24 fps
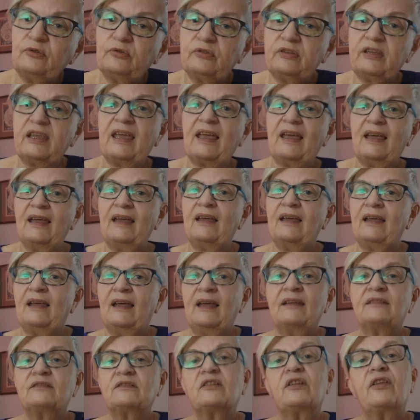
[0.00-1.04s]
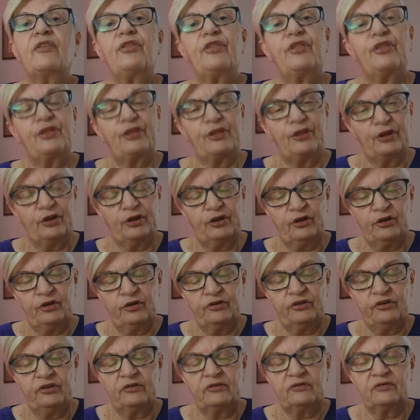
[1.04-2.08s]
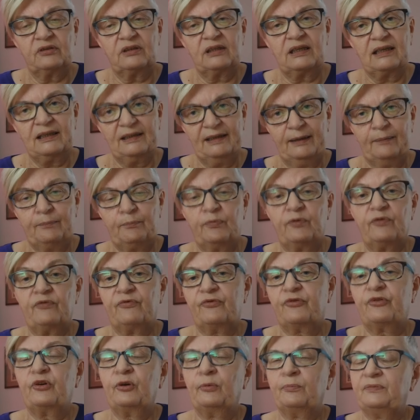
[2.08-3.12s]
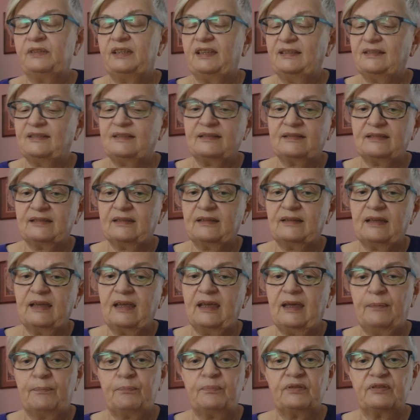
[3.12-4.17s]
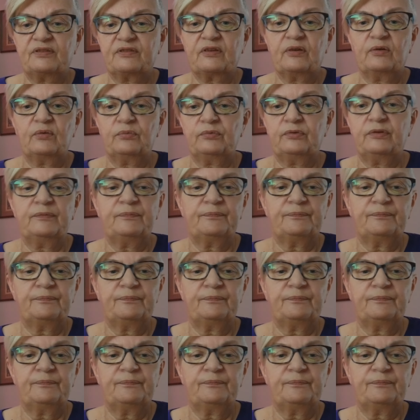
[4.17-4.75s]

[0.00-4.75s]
look at the third clip from this episode.